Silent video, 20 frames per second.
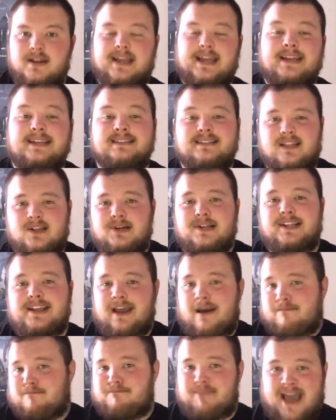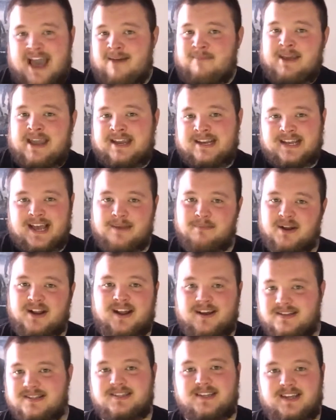it is literally a Batman type of
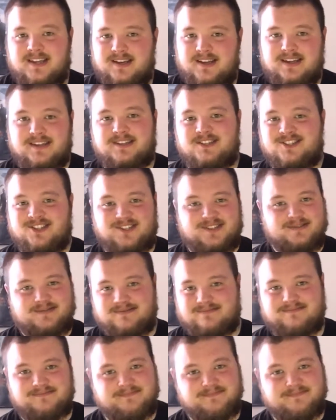cutscene. It's just,